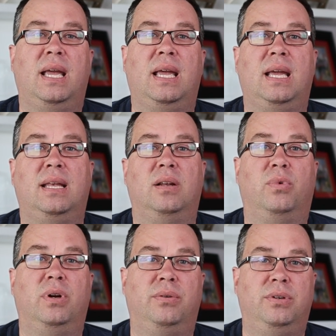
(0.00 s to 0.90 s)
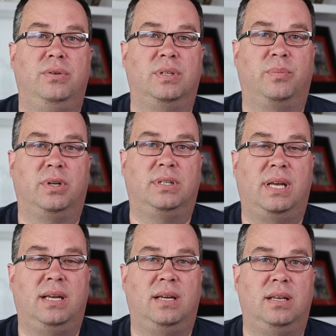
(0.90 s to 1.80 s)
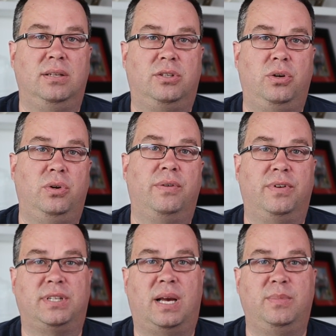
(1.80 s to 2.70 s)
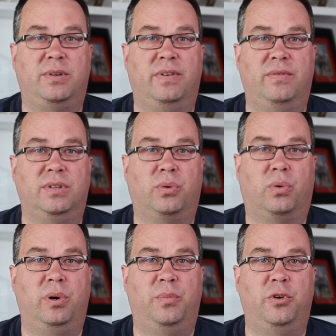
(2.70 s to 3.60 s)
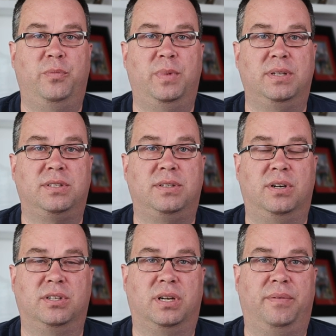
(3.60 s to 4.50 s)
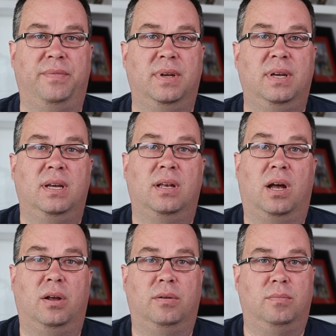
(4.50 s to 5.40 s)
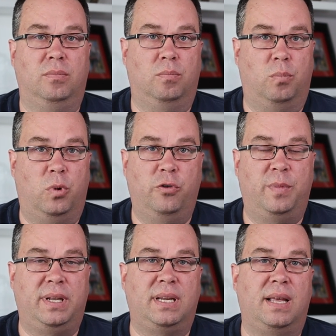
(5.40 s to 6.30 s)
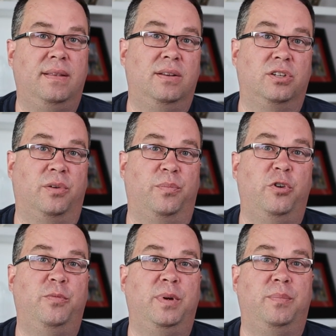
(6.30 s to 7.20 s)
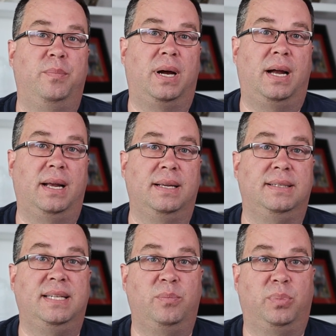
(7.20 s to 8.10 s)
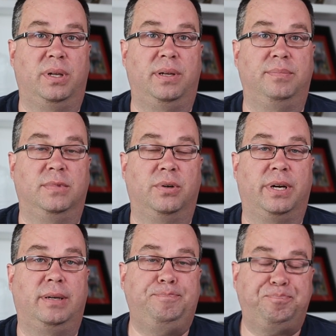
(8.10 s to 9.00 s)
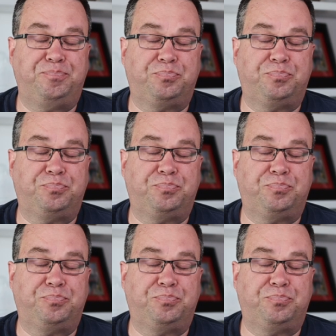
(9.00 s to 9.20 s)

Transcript: And what I'll do is I'm going to take two different types of inventory movements. There's a, a movement and then there's a movement by template, okay?